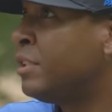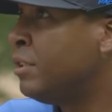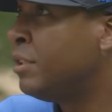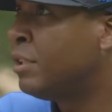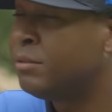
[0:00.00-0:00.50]

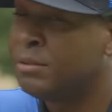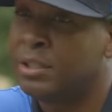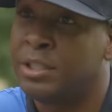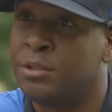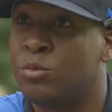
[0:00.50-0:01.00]
Mm-hmm. You know,
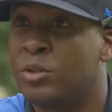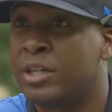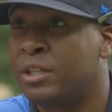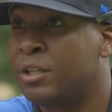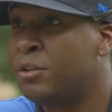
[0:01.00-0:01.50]
the
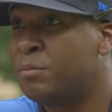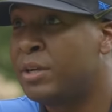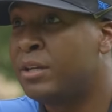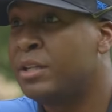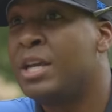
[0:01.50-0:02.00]
more I can learn
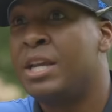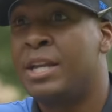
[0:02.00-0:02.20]
about it.